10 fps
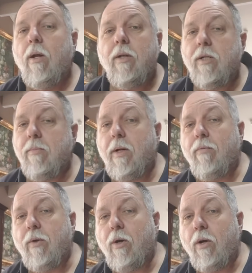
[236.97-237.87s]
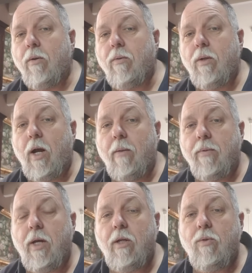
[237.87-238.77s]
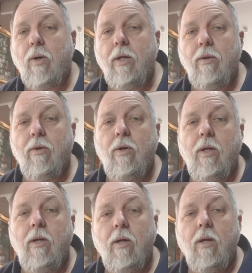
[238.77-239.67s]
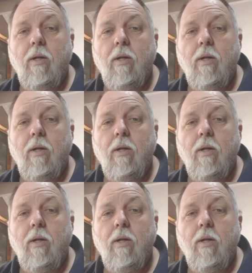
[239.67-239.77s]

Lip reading: Doesn't matter if we got 10, 20, 30.